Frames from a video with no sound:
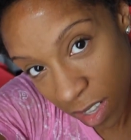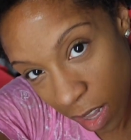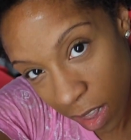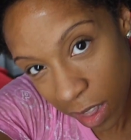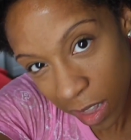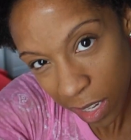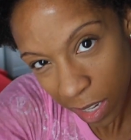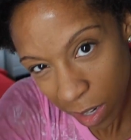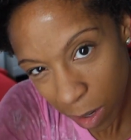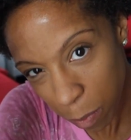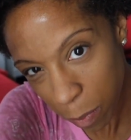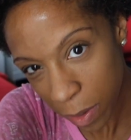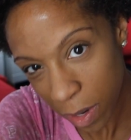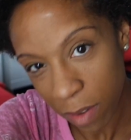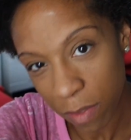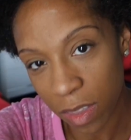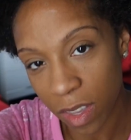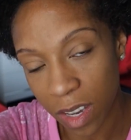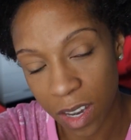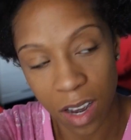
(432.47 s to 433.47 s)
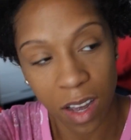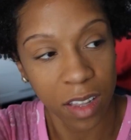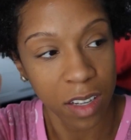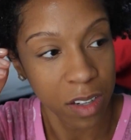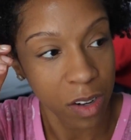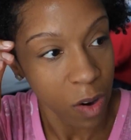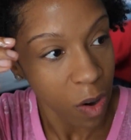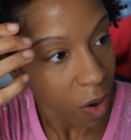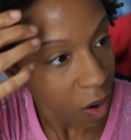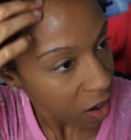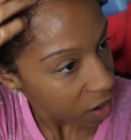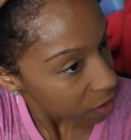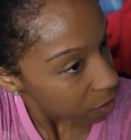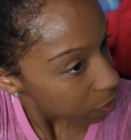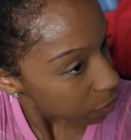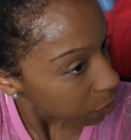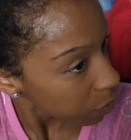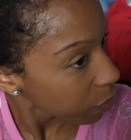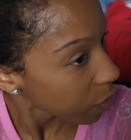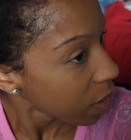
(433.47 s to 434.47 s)
a little bit of the color
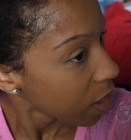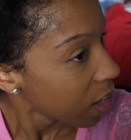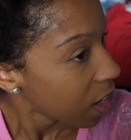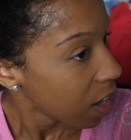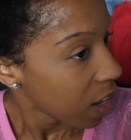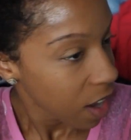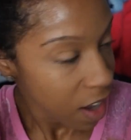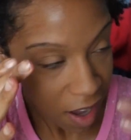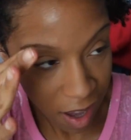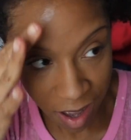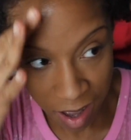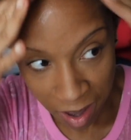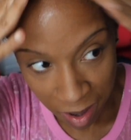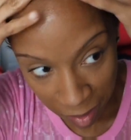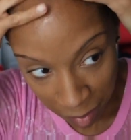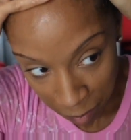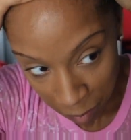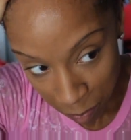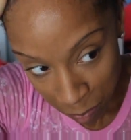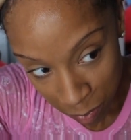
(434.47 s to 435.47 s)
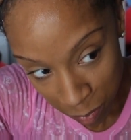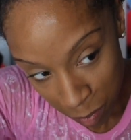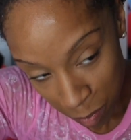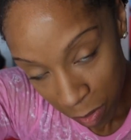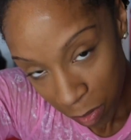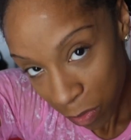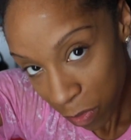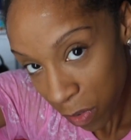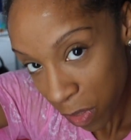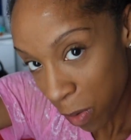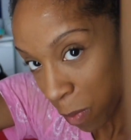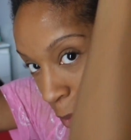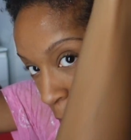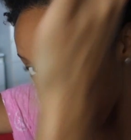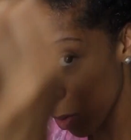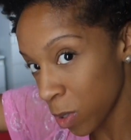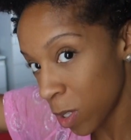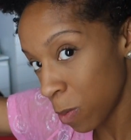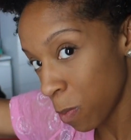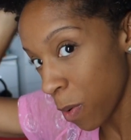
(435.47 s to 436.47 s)
off. But for the
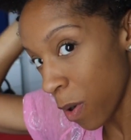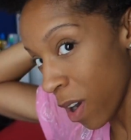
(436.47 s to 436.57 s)
most